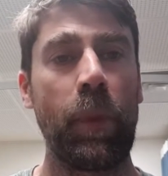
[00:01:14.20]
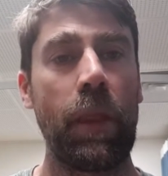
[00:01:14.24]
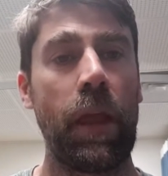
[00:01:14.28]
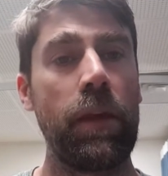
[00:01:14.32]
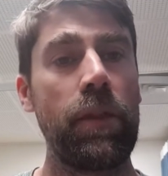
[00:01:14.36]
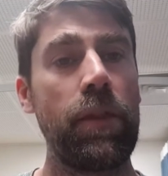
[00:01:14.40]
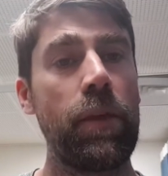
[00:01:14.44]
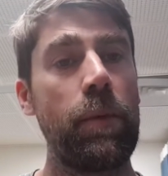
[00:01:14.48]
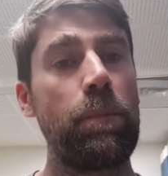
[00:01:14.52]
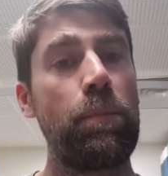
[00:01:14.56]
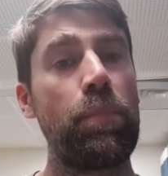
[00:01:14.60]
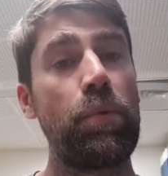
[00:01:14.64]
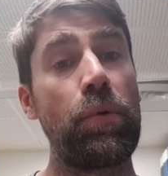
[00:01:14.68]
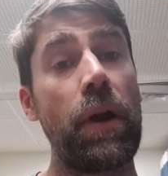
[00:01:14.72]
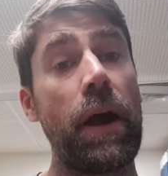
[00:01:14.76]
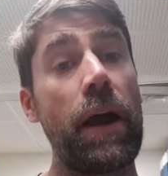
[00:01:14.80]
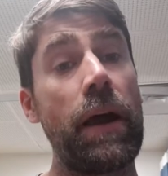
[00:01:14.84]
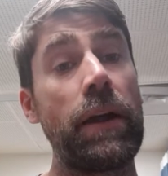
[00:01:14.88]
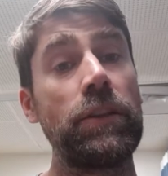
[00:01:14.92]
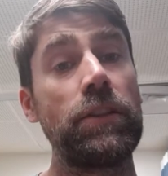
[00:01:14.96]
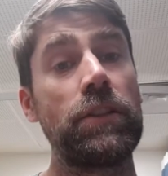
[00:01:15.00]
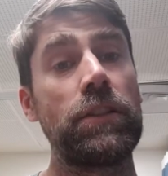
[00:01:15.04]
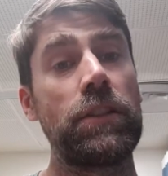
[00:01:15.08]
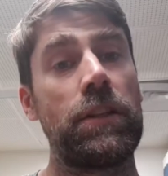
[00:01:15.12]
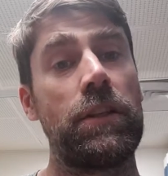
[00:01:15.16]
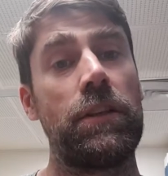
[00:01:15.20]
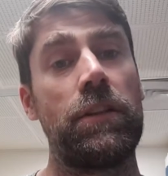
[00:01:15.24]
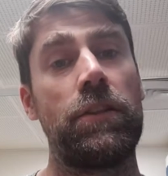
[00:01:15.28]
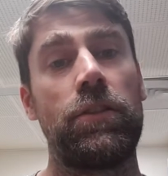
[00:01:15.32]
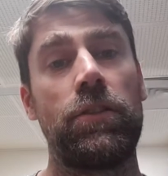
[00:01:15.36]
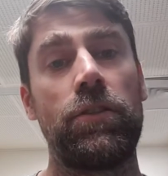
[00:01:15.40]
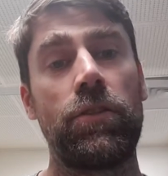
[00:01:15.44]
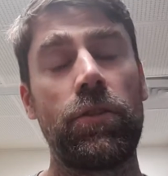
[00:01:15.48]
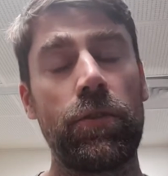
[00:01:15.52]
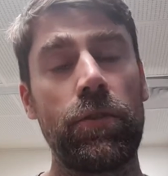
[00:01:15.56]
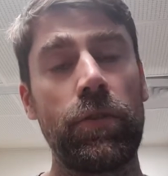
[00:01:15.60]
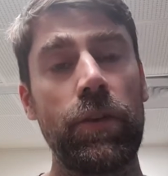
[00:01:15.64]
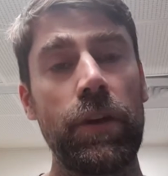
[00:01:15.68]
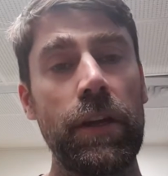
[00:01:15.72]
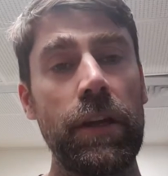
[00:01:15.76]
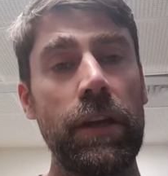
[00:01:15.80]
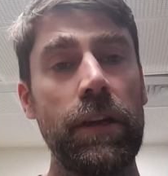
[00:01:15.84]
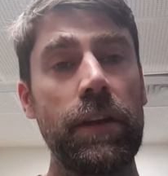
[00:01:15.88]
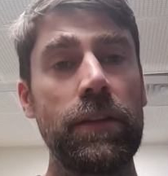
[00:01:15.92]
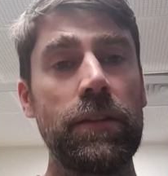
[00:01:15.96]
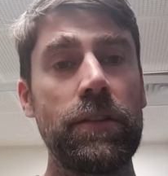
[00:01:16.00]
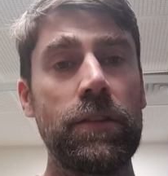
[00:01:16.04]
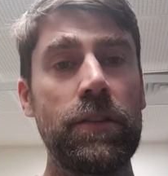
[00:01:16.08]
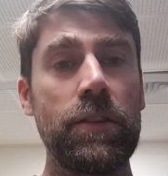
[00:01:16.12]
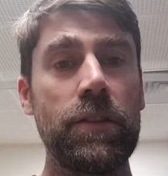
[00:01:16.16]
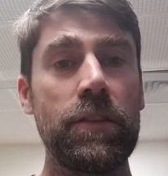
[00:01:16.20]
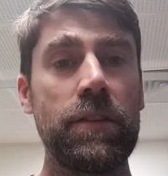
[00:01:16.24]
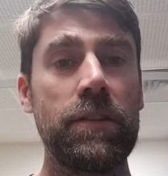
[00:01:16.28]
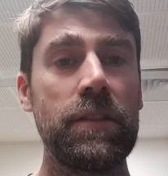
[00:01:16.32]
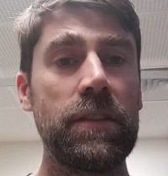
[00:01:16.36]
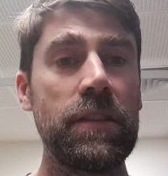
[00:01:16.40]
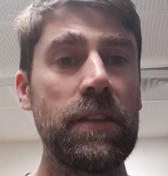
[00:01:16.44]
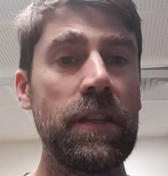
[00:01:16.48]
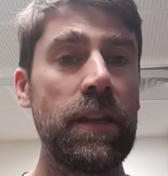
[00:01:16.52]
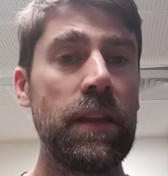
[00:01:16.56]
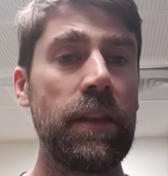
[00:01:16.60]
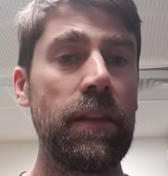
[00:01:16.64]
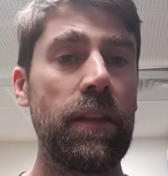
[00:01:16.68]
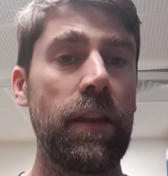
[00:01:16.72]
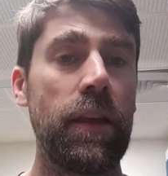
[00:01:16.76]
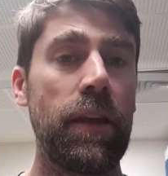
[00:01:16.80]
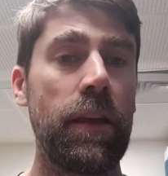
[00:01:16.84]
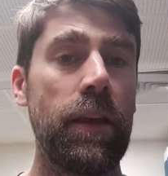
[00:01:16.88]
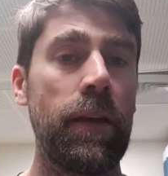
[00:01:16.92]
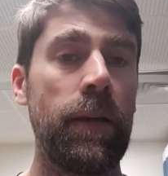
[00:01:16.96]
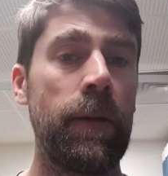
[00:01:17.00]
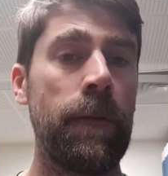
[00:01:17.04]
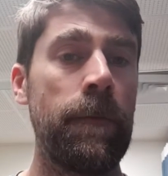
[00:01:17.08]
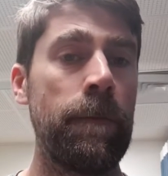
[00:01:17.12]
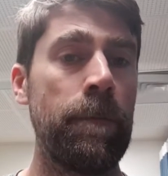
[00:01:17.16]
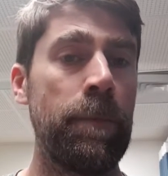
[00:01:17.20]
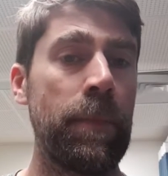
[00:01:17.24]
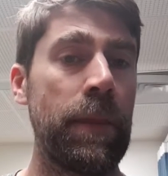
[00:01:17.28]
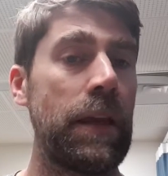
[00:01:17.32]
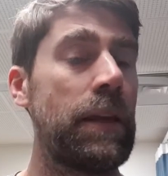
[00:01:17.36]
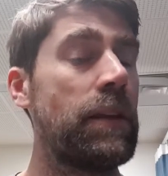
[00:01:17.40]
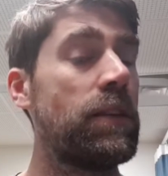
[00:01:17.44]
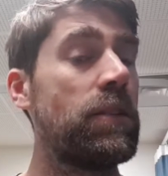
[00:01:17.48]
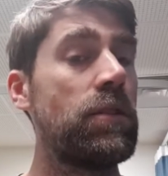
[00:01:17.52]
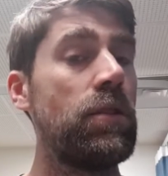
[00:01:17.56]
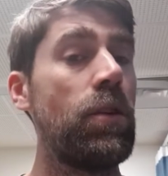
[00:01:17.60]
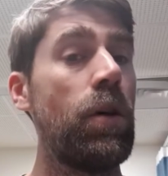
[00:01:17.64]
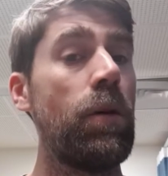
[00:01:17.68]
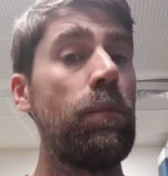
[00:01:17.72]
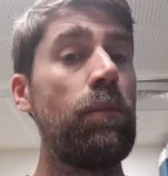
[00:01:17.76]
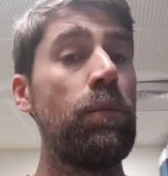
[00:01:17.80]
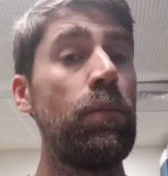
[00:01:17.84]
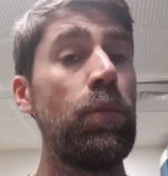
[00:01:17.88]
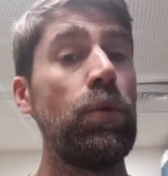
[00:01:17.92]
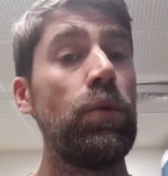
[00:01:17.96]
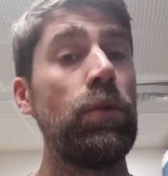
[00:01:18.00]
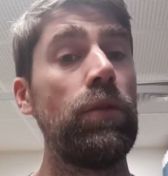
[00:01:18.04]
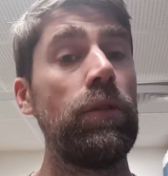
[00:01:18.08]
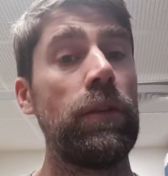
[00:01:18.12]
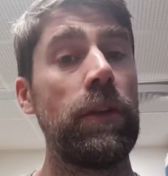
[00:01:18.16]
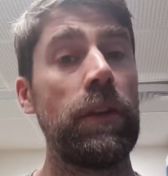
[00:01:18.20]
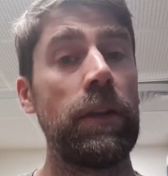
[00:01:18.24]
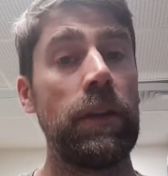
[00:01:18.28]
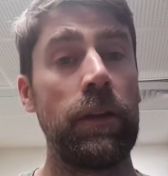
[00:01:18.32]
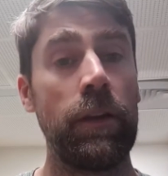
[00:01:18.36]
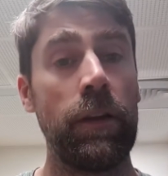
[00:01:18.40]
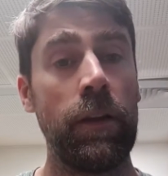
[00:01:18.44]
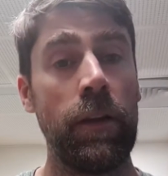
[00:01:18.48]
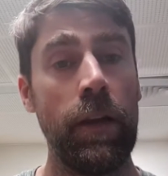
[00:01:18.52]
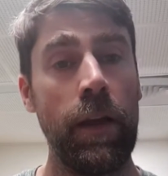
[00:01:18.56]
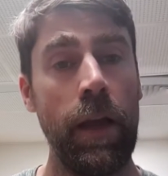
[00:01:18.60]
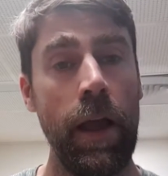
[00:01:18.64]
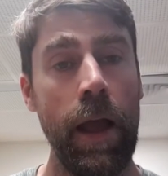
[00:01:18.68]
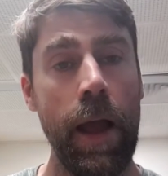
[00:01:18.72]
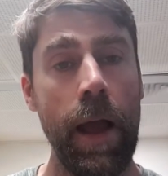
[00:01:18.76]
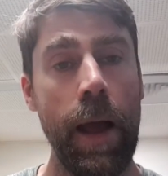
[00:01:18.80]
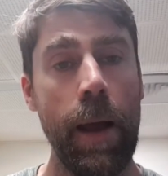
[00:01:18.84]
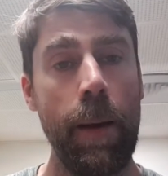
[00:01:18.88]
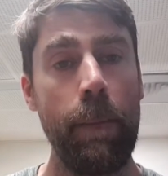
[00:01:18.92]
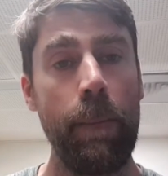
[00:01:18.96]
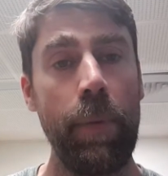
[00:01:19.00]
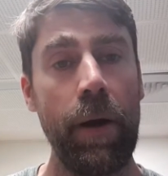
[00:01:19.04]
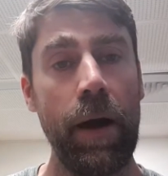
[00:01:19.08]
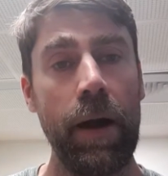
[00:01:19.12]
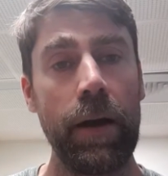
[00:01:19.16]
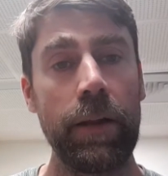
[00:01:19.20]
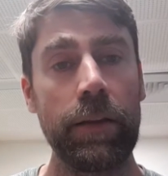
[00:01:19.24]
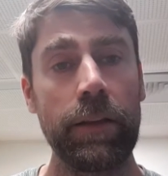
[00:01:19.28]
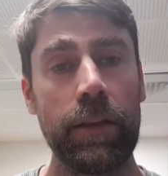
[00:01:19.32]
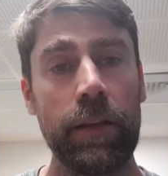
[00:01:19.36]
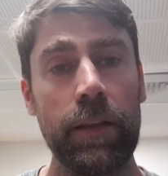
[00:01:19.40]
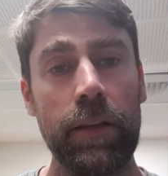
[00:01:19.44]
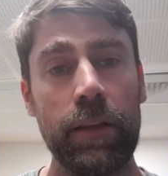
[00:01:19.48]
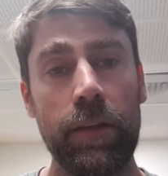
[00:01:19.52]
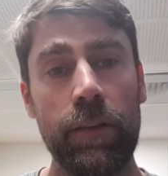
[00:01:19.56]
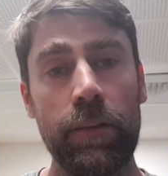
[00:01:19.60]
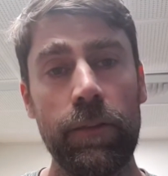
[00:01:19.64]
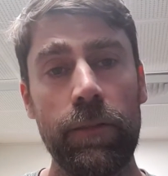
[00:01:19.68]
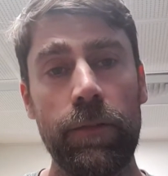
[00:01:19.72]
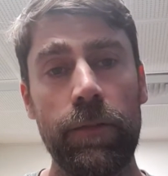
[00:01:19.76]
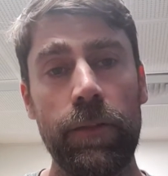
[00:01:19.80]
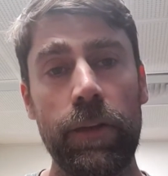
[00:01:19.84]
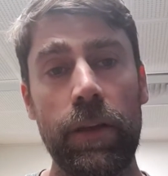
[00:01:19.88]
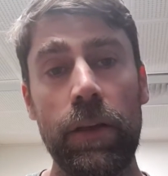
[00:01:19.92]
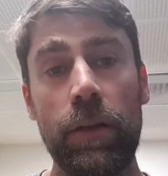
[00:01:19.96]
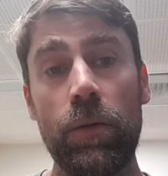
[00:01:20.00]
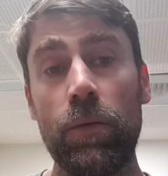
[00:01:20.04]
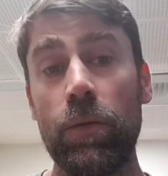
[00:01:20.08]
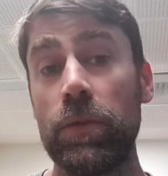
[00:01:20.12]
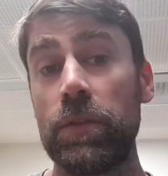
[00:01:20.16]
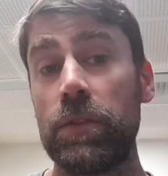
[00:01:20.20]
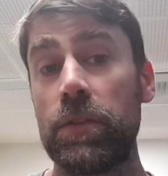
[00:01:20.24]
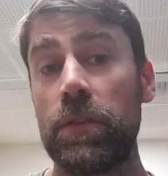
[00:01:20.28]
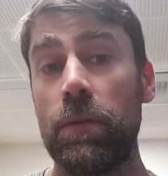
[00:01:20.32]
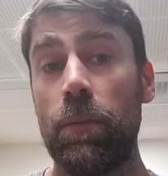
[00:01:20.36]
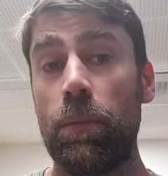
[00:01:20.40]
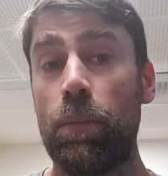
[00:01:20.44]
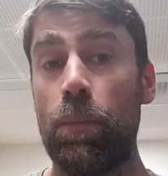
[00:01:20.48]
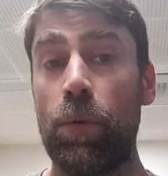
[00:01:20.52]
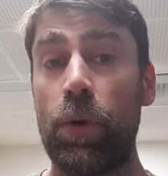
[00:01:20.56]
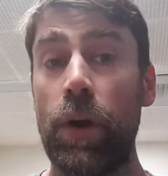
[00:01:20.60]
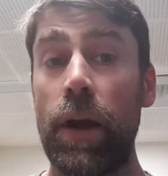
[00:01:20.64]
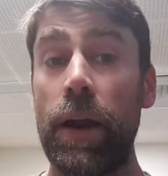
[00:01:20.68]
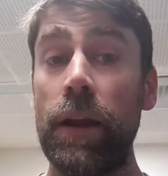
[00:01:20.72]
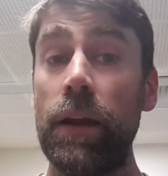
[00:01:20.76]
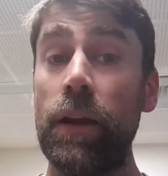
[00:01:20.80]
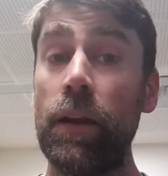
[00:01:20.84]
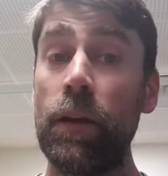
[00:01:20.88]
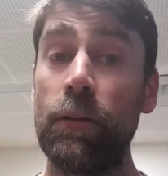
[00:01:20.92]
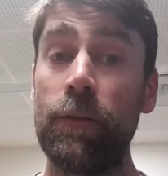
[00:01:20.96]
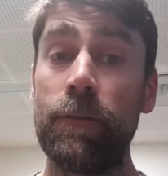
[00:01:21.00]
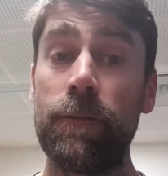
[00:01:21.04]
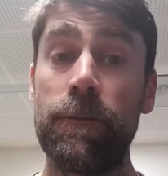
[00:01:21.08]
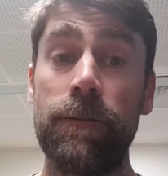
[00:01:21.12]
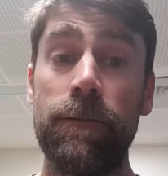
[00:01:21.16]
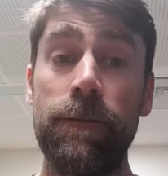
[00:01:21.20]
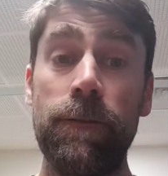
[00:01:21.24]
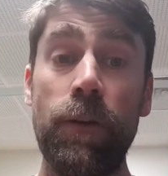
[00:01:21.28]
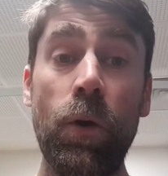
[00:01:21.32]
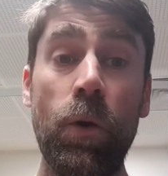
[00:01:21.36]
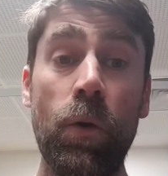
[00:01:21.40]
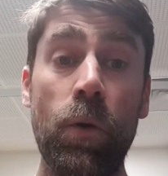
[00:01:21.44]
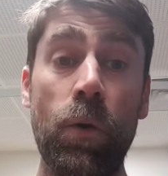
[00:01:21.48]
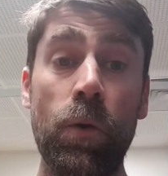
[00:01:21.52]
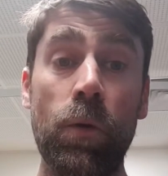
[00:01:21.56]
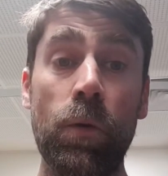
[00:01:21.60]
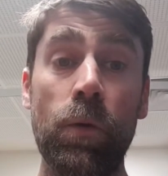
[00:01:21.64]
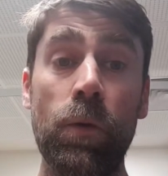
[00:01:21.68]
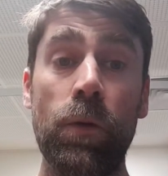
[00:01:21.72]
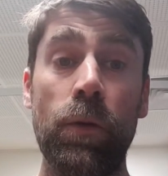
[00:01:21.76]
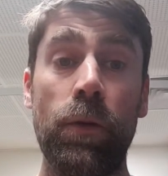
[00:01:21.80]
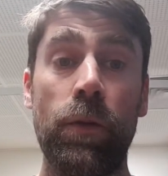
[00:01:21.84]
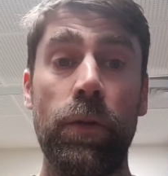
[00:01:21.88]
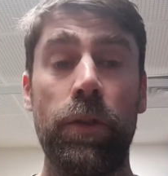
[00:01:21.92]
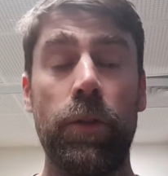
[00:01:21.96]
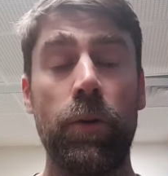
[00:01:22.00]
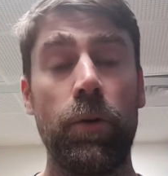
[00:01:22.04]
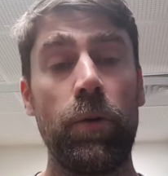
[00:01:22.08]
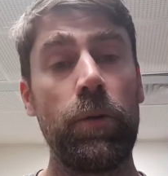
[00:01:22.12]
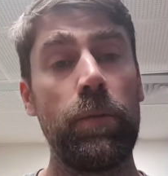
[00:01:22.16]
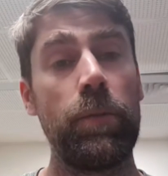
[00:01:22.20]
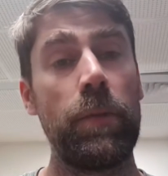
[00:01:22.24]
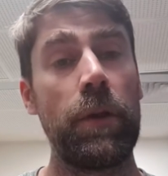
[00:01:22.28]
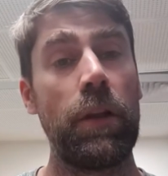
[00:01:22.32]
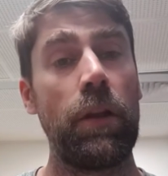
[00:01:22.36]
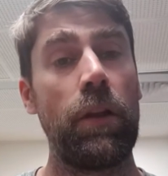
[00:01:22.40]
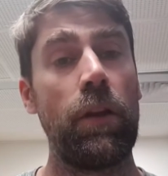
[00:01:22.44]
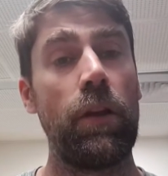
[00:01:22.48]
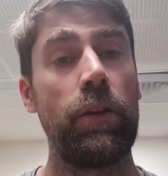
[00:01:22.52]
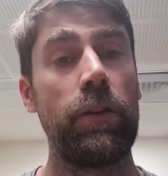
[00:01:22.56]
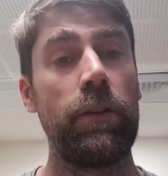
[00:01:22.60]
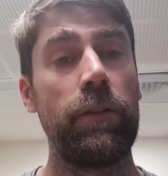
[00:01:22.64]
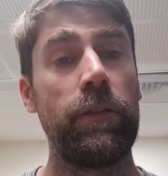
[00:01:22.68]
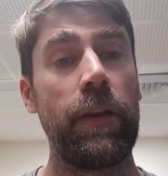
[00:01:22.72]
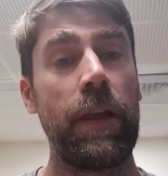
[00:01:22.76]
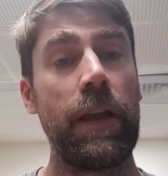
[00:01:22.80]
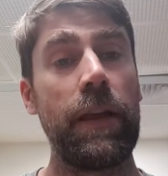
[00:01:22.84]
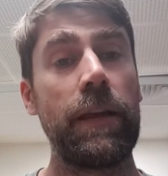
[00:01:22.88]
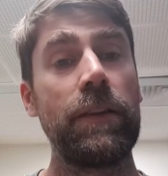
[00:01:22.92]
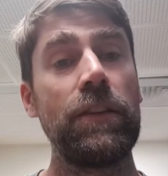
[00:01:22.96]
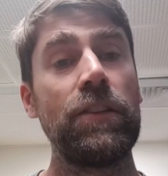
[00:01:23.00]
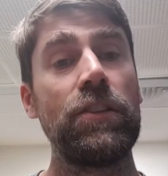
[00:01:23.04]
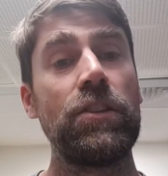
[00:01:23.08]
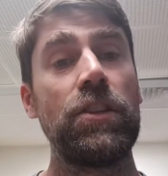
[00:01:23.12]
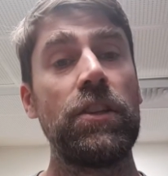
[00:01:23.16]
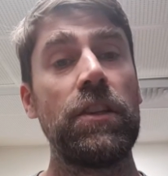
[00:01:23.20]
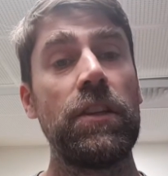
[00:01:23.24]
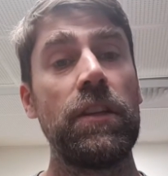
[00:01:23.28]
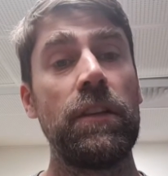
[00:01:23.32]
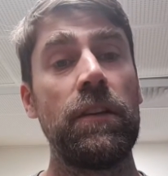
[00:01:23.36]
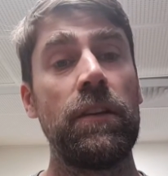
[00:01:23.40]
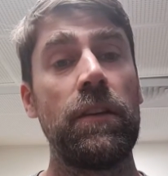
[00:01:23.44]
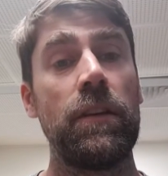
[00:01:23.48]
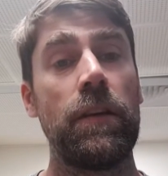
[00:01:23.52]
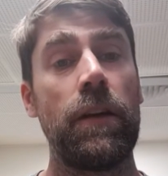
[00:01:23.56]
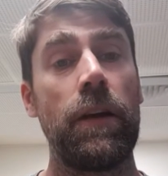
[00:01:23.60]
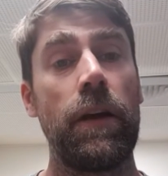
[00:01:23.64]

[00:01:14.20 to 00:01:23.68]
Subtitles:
the branch in a tree, it's just sitting there, it's not moving. But if it was to break and fall, there would be a lot of energy